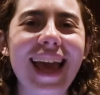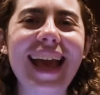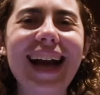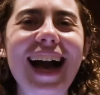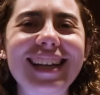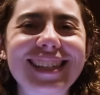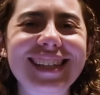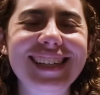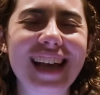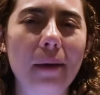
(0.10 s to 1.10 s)
Hey guys,
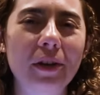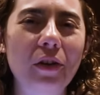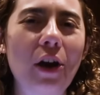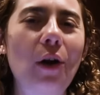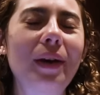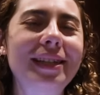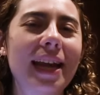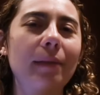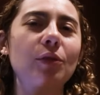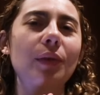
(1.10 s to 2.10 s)
this is Comic Uno, and
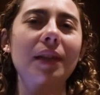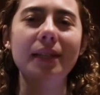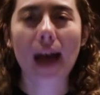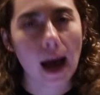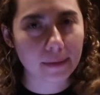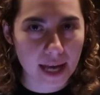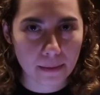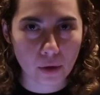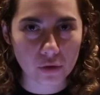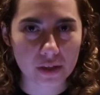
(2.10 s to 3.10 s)
today I'm doing the top
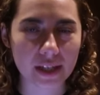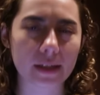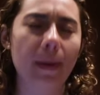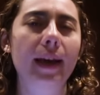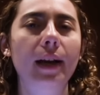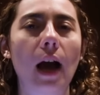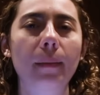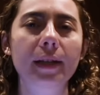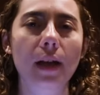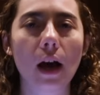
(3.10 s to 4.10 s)
10 most anticipated
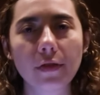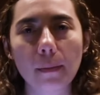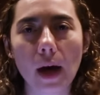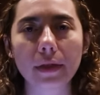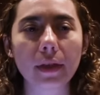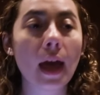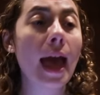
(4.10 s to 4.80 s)
comics of the month,